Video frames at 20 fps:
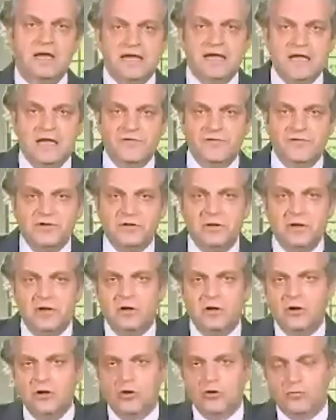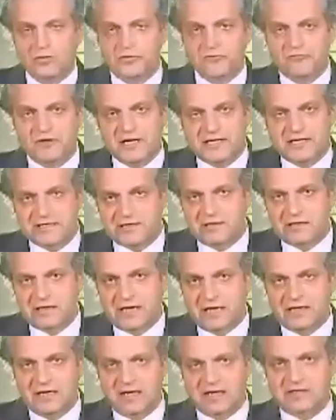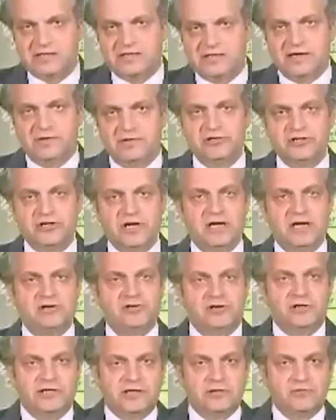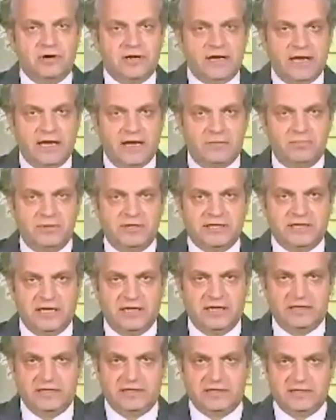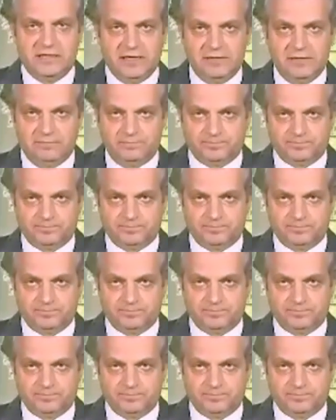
Even with recent and necessary changes to our campus density